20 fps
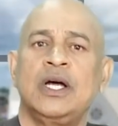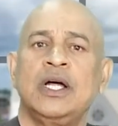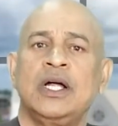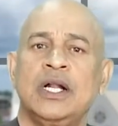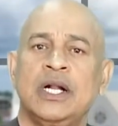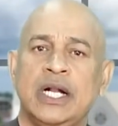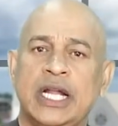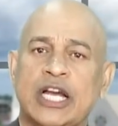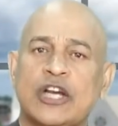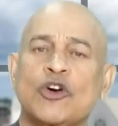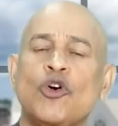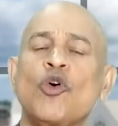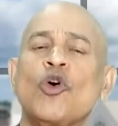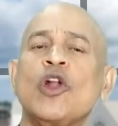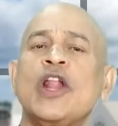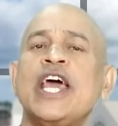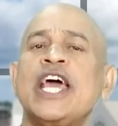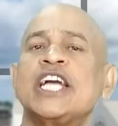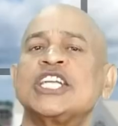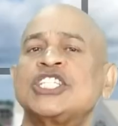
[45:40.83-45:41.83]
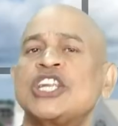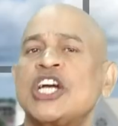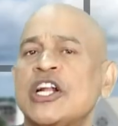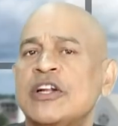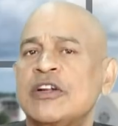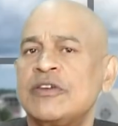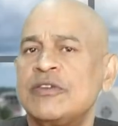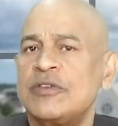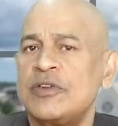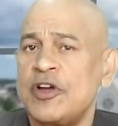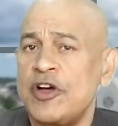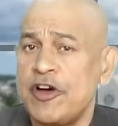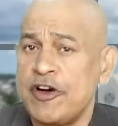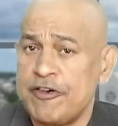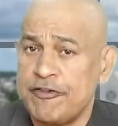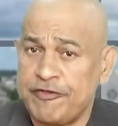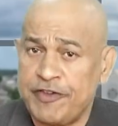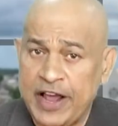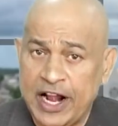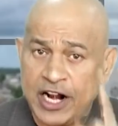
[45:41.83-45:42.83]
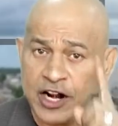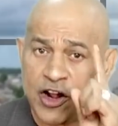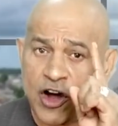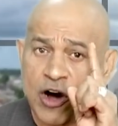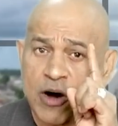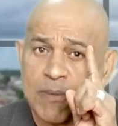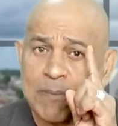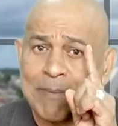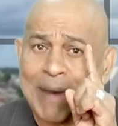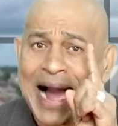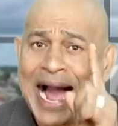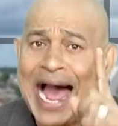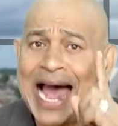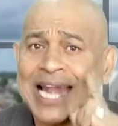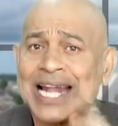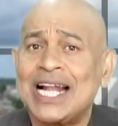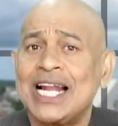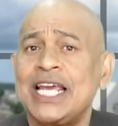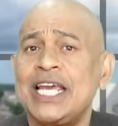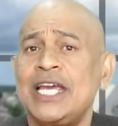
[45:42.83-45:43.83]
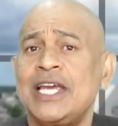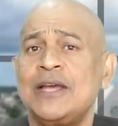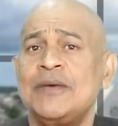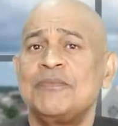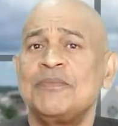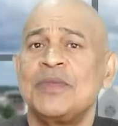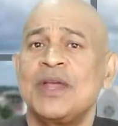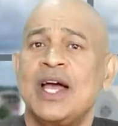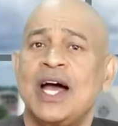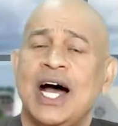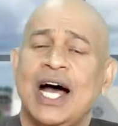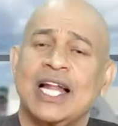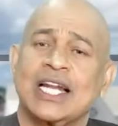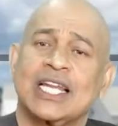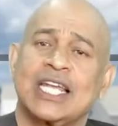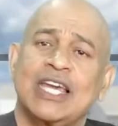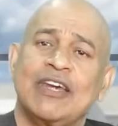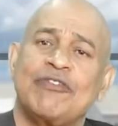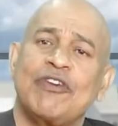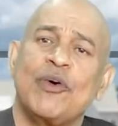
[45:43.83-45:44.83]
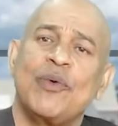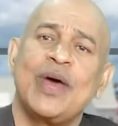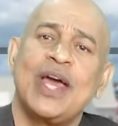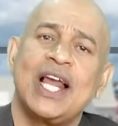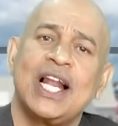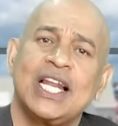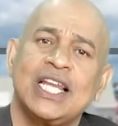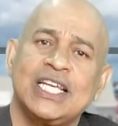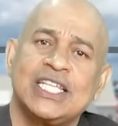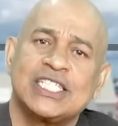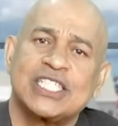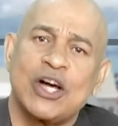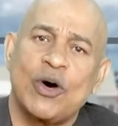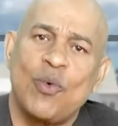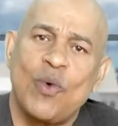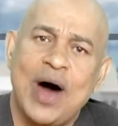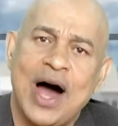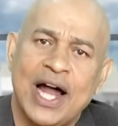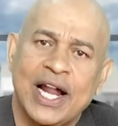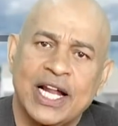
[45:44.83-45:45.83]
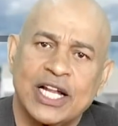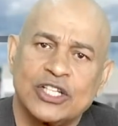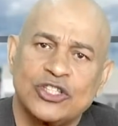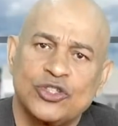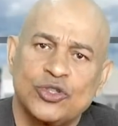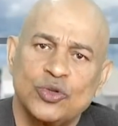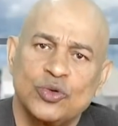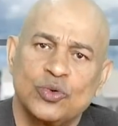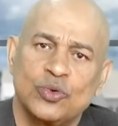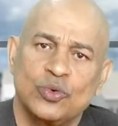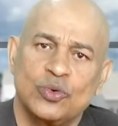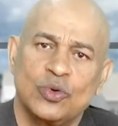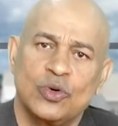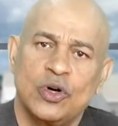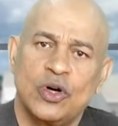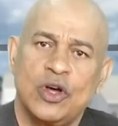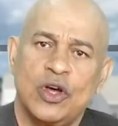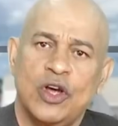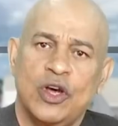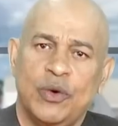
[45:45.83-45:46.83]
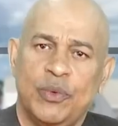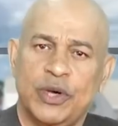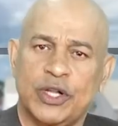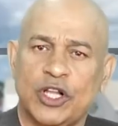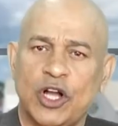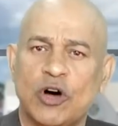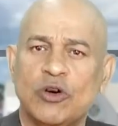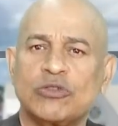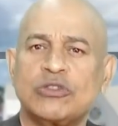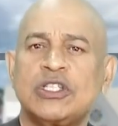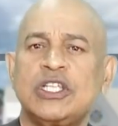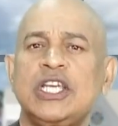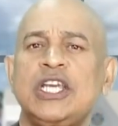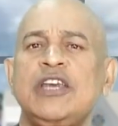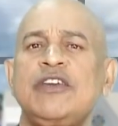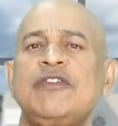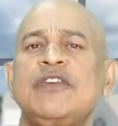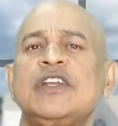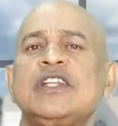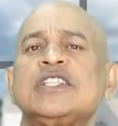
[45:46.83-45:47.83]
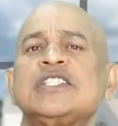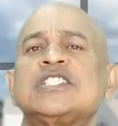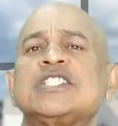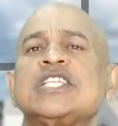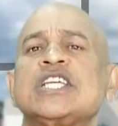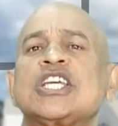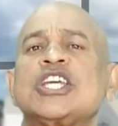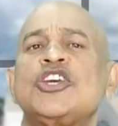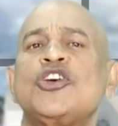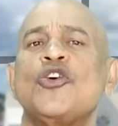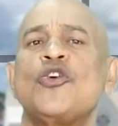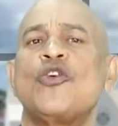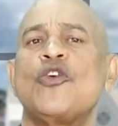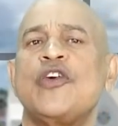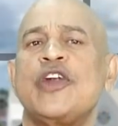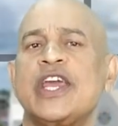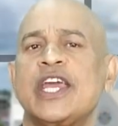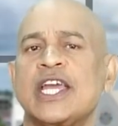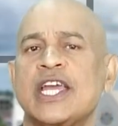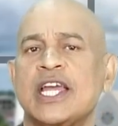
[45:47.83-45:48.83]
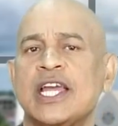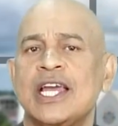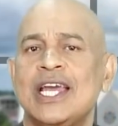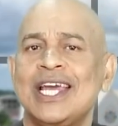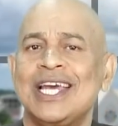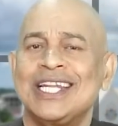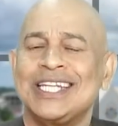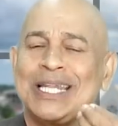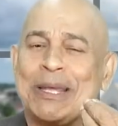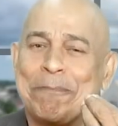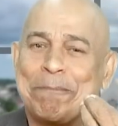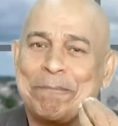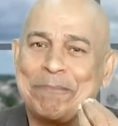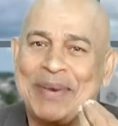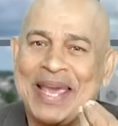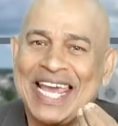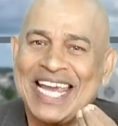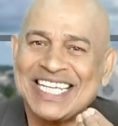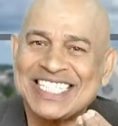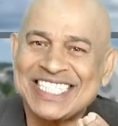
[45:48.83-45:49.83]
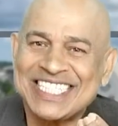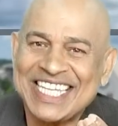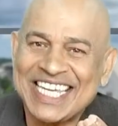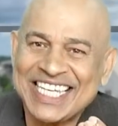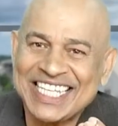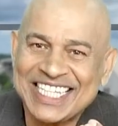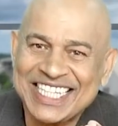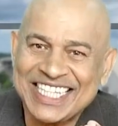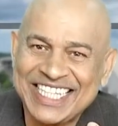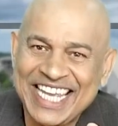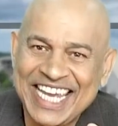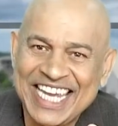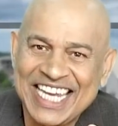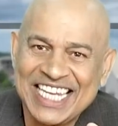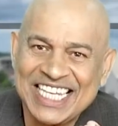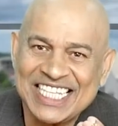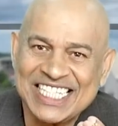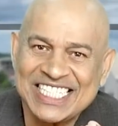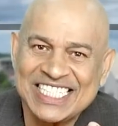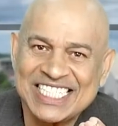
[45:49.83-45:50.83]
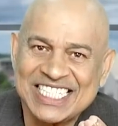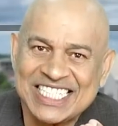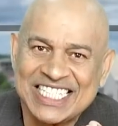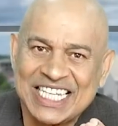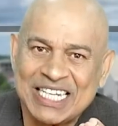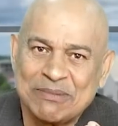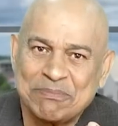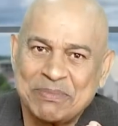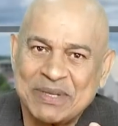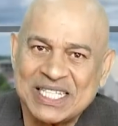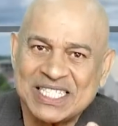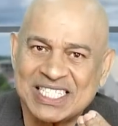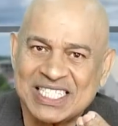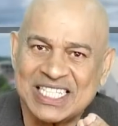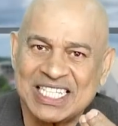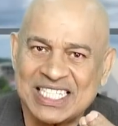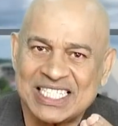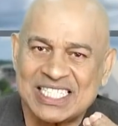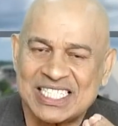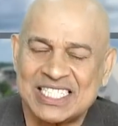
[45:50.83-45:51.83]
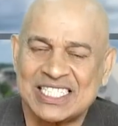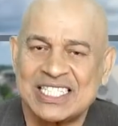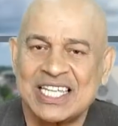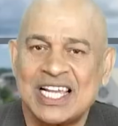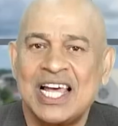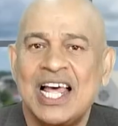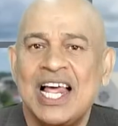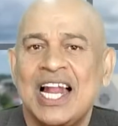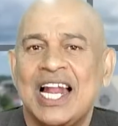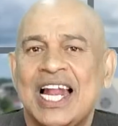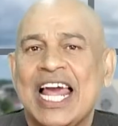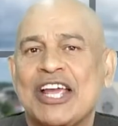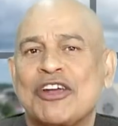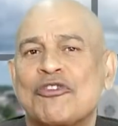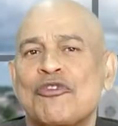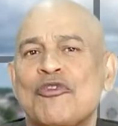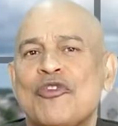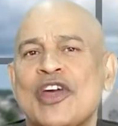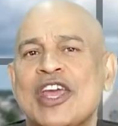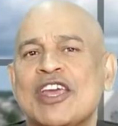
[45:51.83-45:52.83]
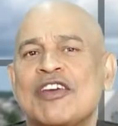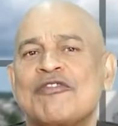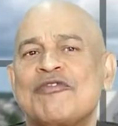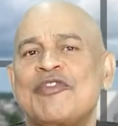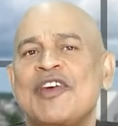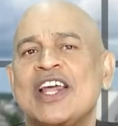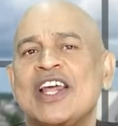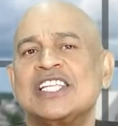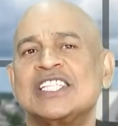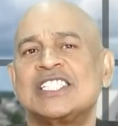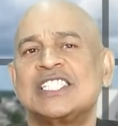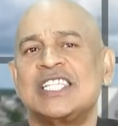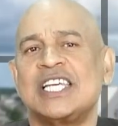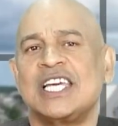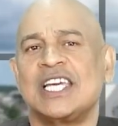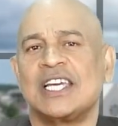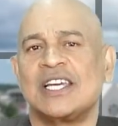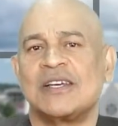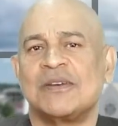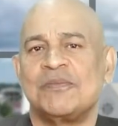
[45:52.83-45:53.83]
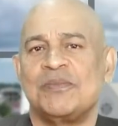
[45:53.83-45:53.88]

The coalition fell down badly and gave away Liza 1 and 2 without even securing the basic things in business like ring fencing,